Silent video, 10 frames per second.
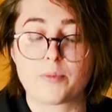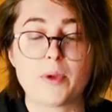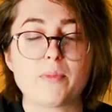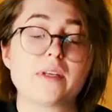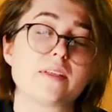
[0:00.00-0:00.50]

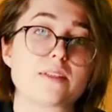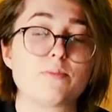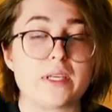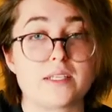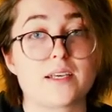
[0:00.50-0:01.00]
commitment is
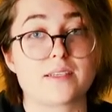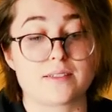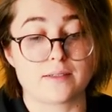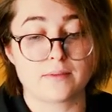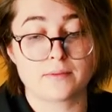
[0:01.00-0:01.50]
being
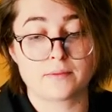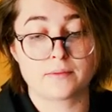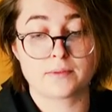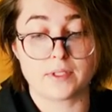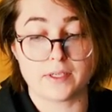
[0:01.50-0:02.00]
tested.
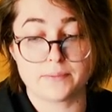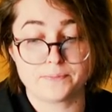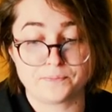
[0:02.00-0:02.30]
Yeah.